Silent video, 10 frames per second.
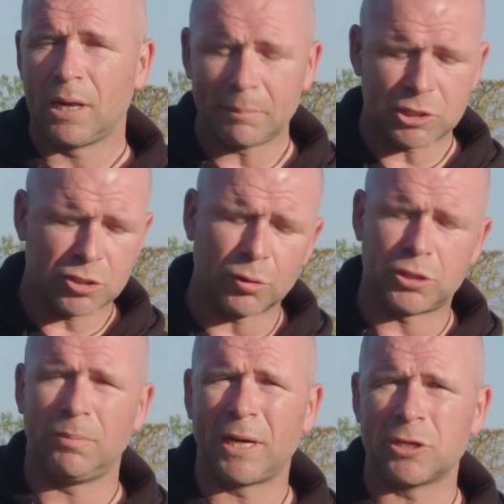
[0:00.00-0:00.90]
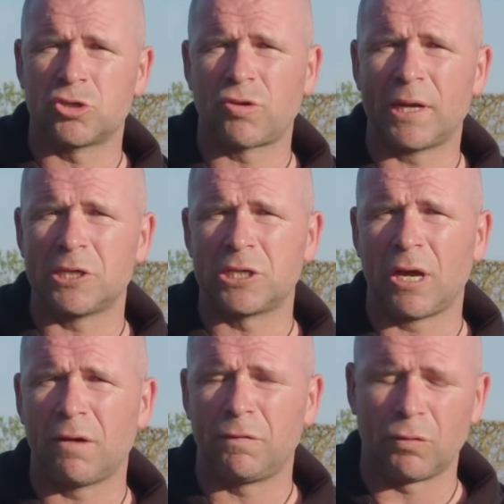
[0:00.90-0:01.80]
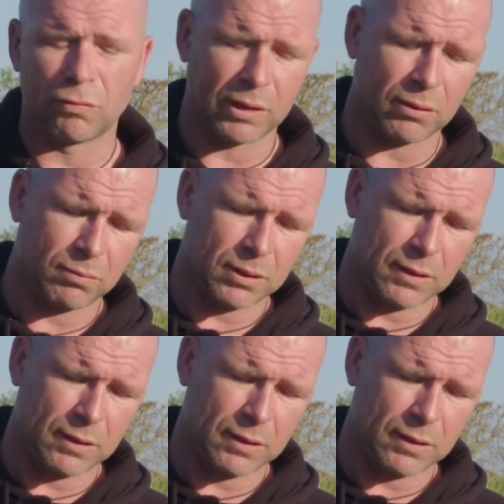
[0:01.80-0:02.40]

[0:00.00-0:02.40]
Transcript: Let me talk to you about the Stradic Ci4 reel.